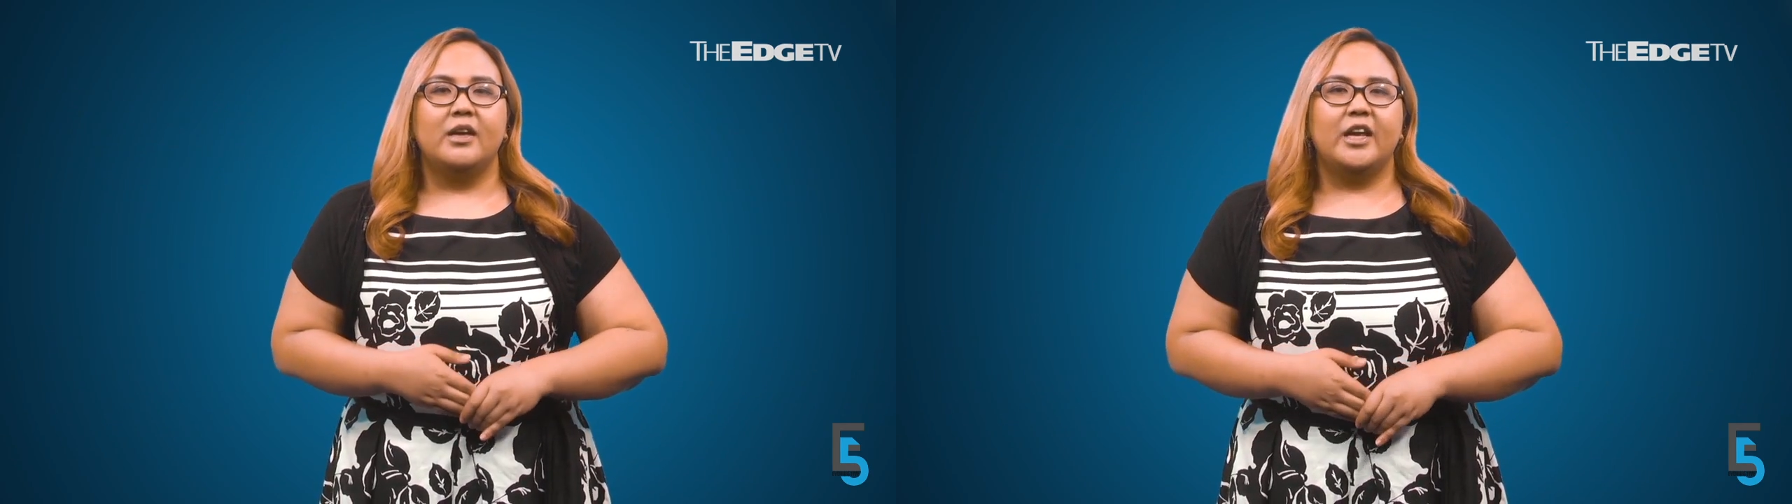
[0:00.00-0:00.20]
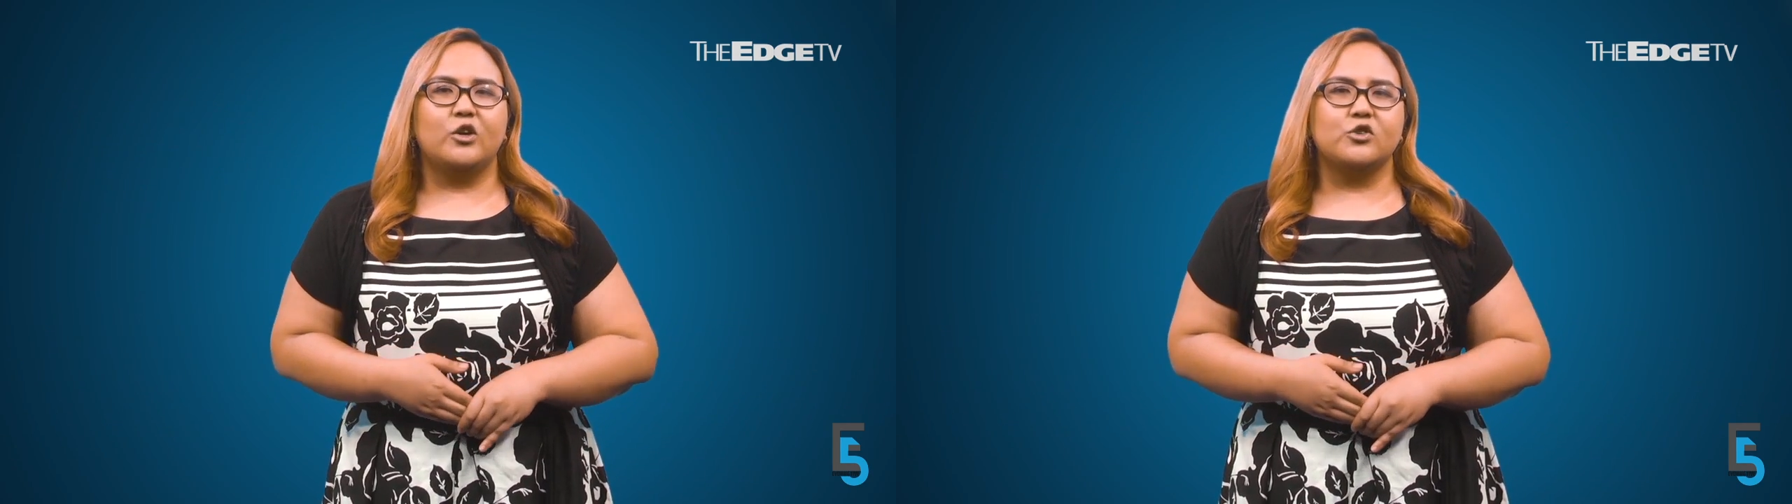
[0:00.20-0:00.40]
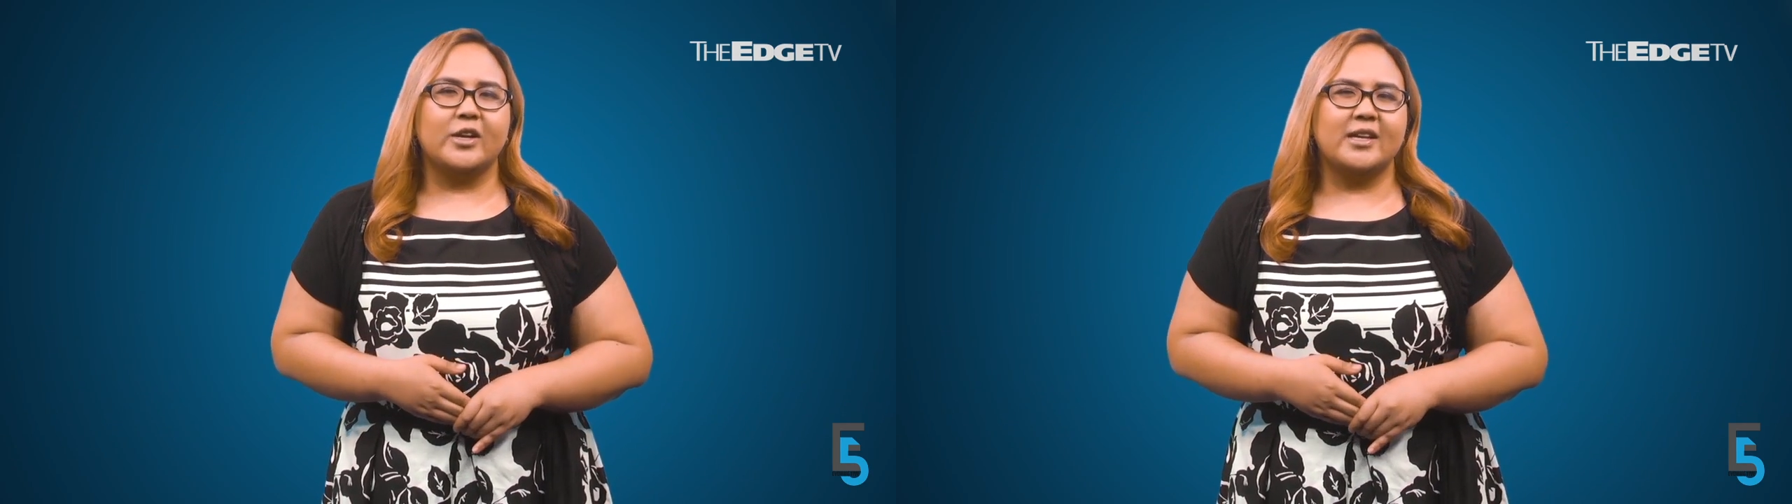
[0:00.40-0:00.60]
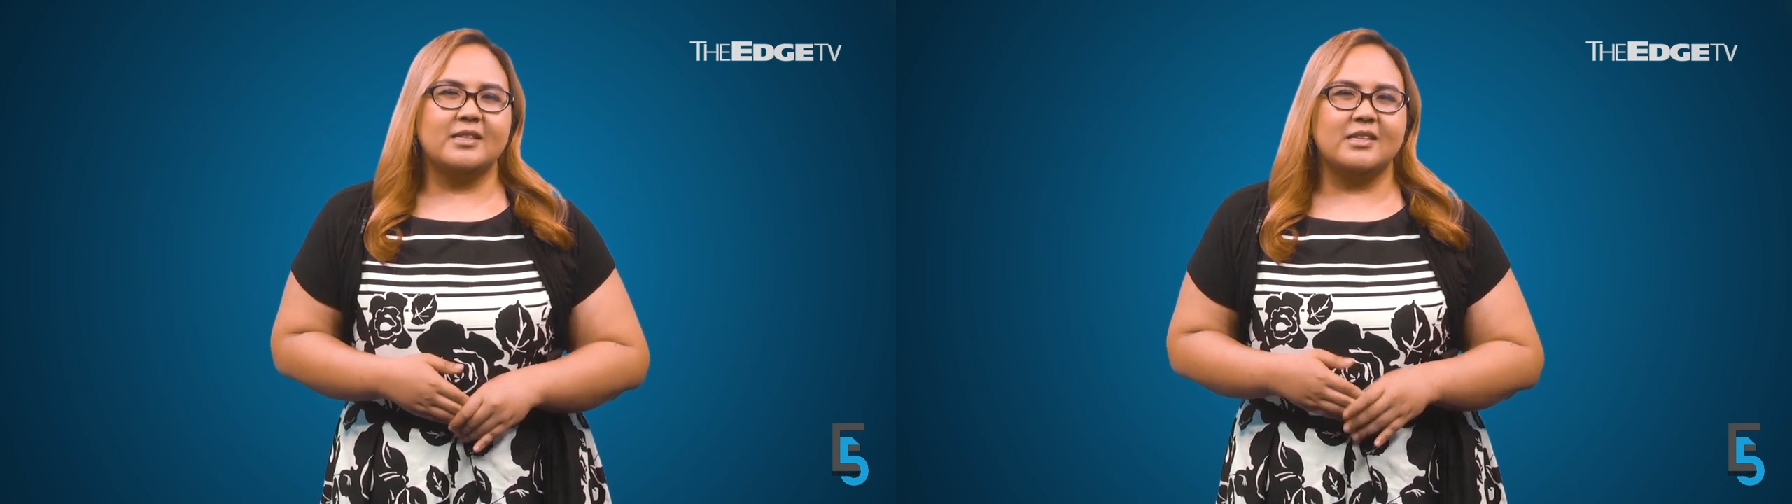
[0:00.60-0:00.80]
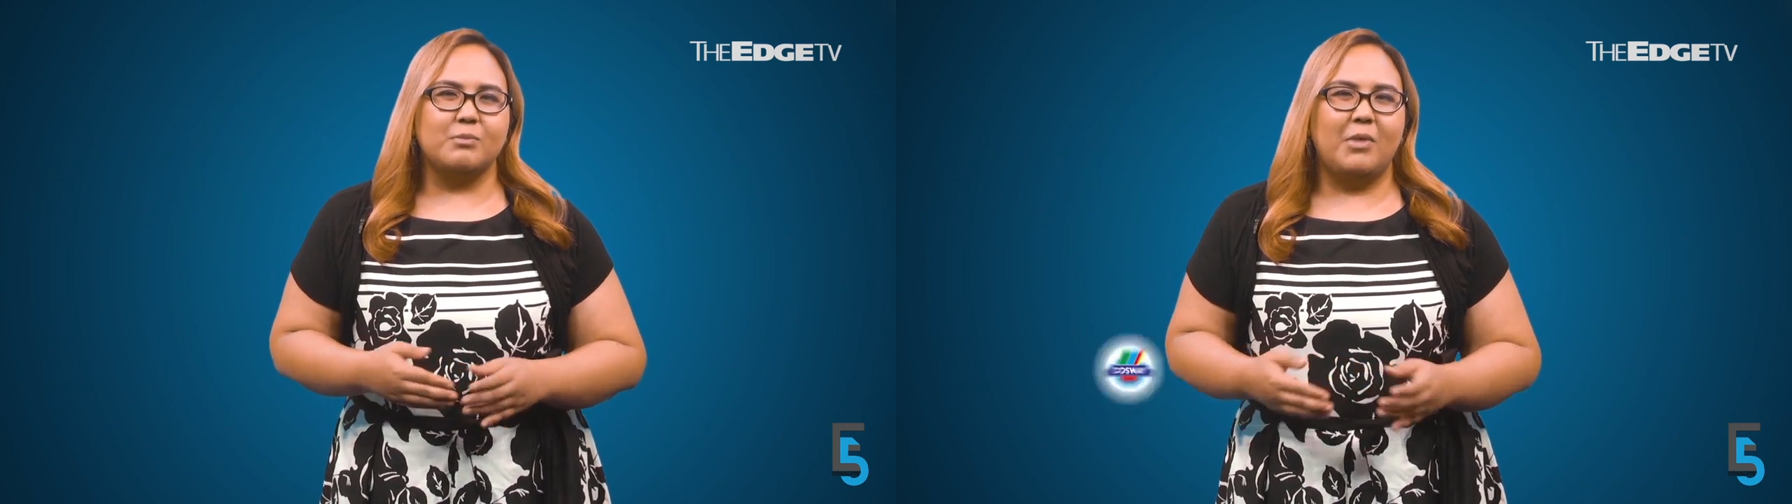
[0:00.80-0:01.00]
In
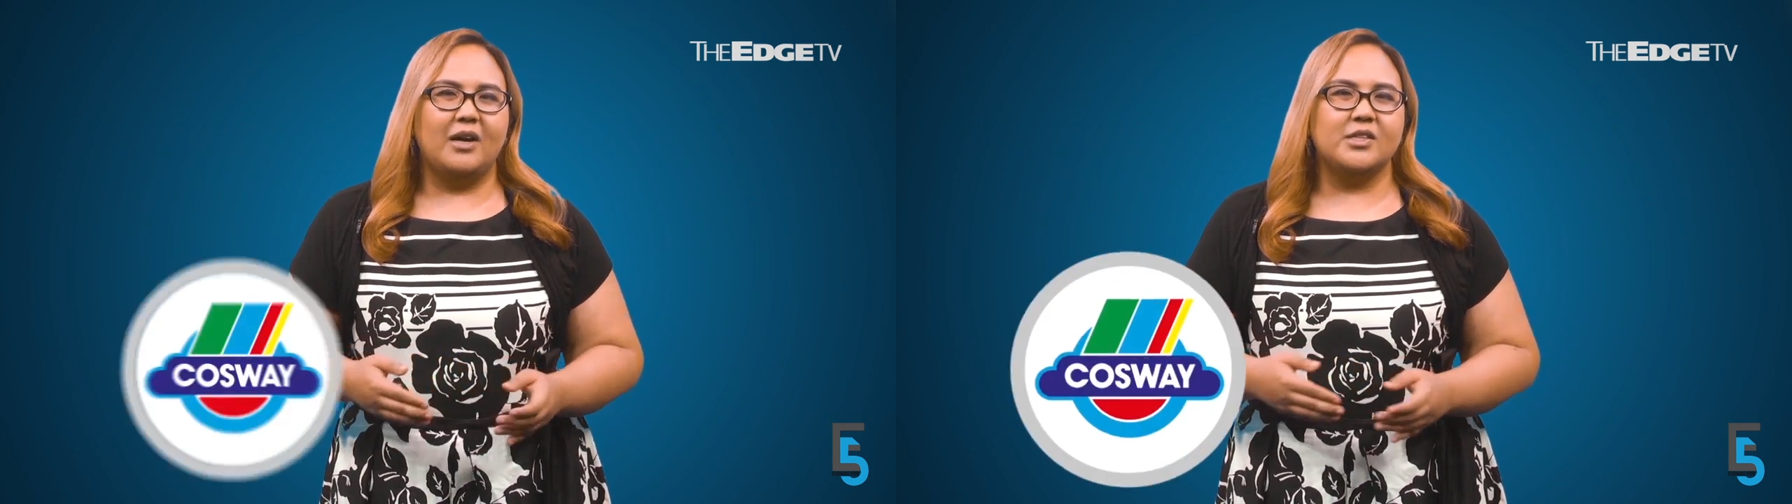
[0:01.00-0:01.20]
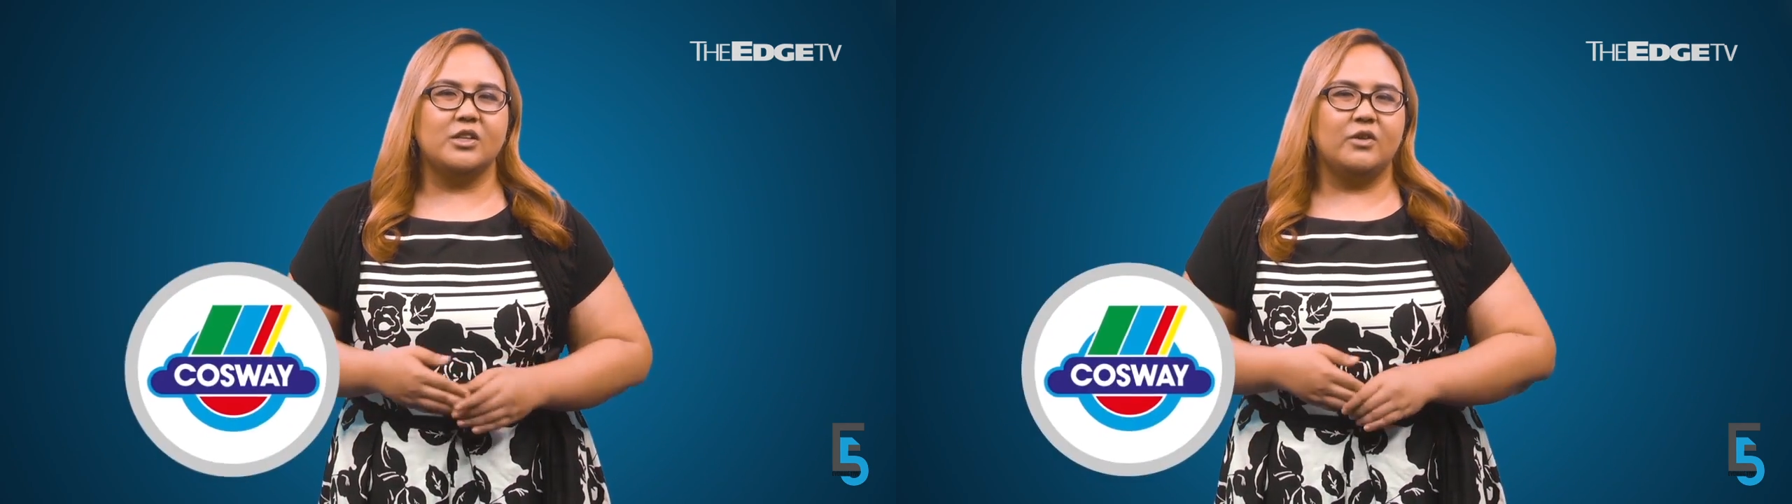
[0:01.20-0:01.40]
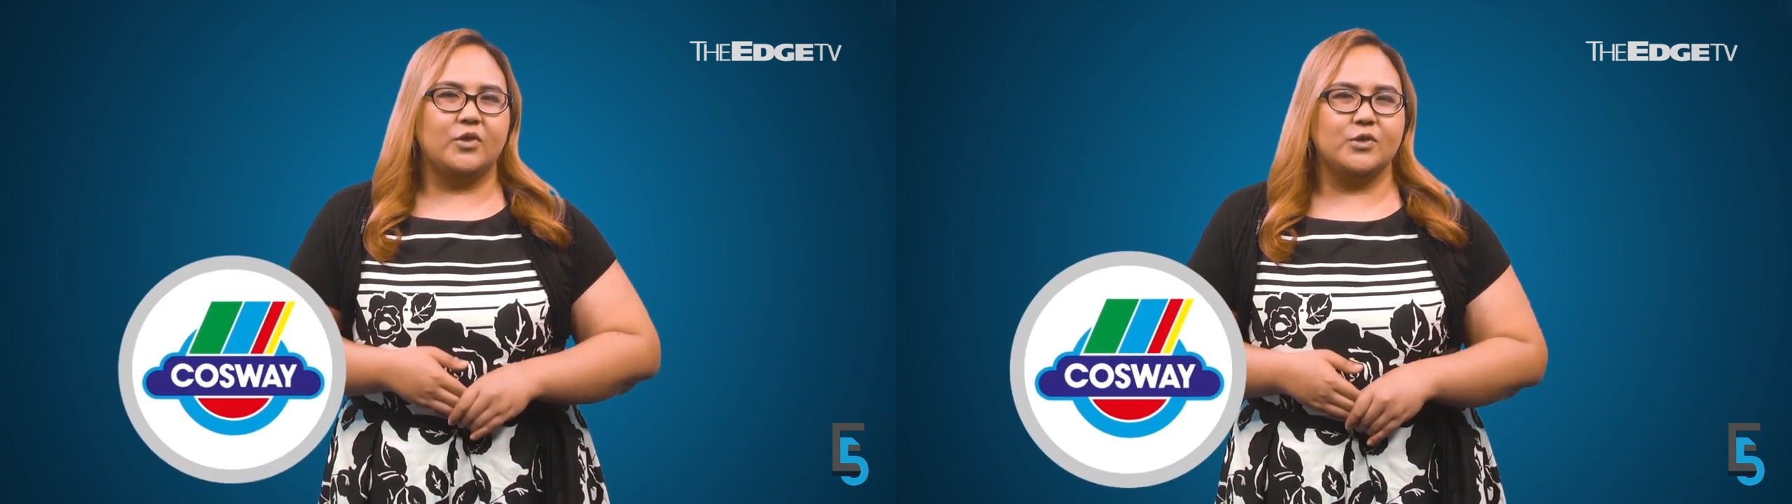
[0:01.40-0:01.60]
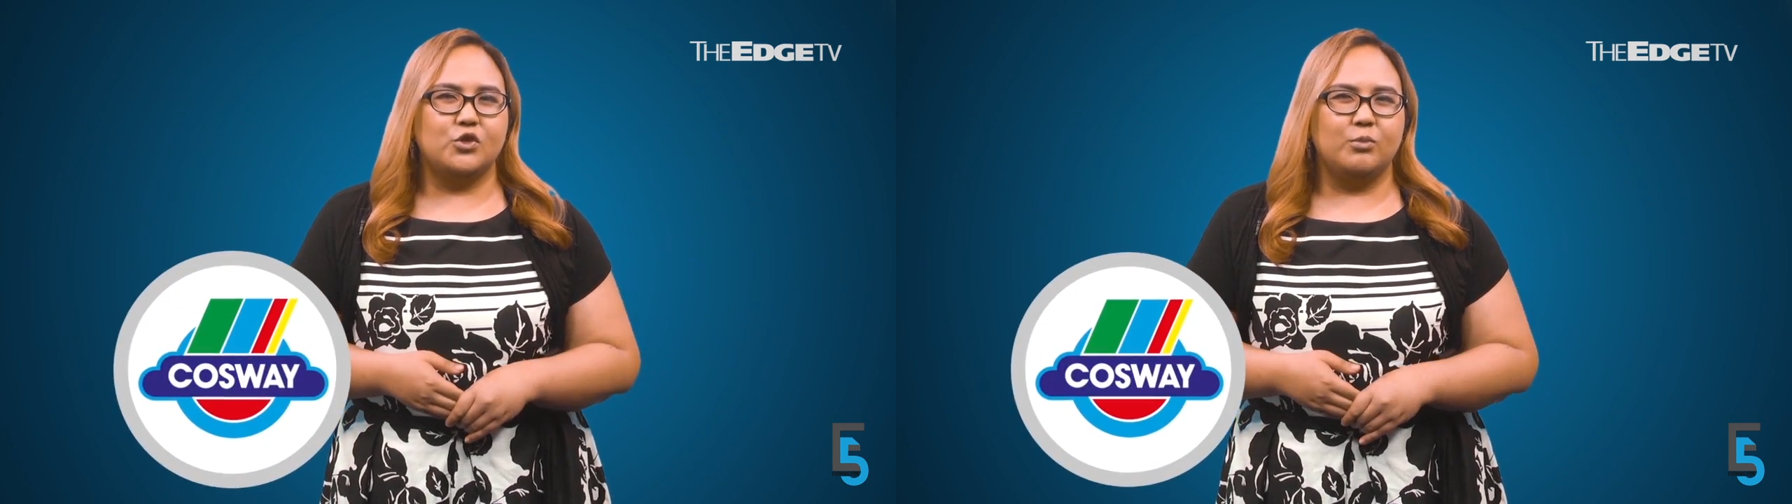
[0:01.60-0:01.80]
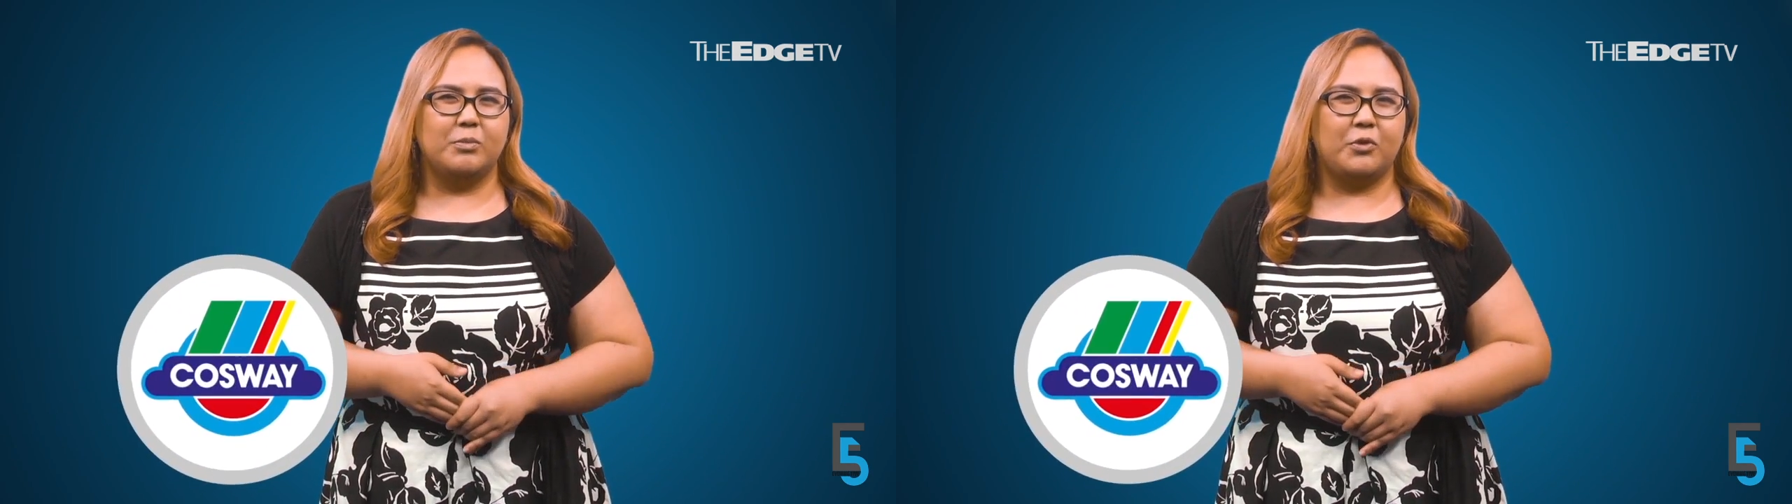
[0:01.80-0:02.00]
contrast, its marketing of consumer